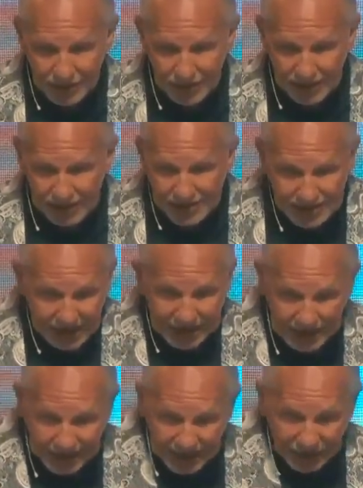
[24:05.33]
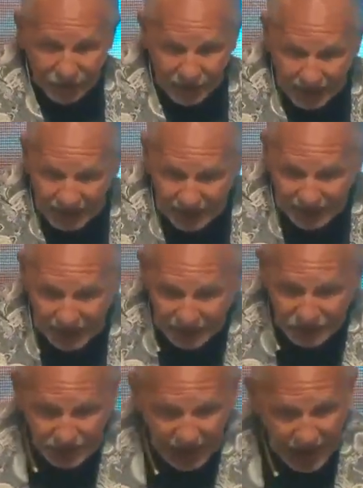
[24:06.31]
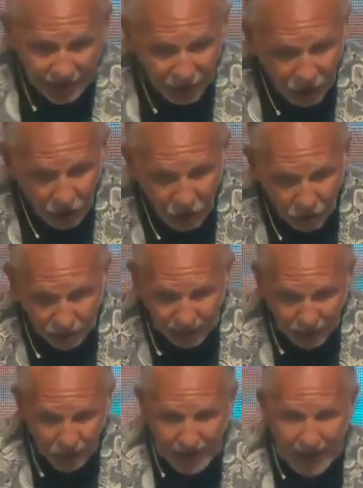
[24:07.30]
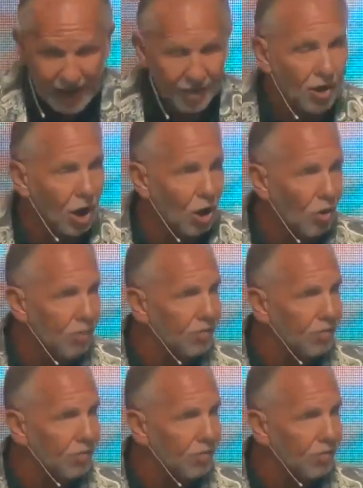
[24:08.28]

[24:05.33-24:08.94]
He said, And if in this life only we have hope,